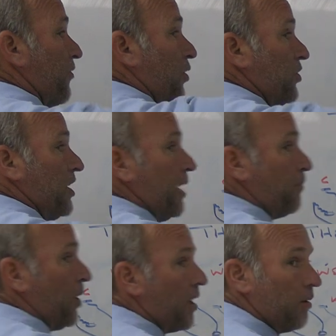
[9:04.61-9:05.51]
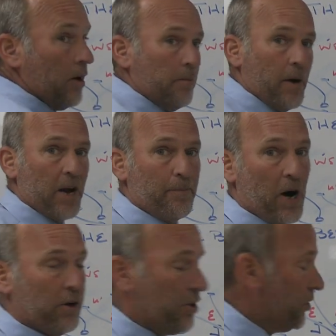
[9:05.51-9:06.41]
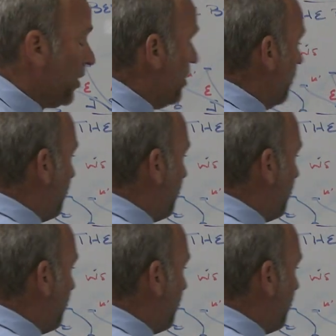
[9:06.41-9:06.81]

first kick player. My apologies.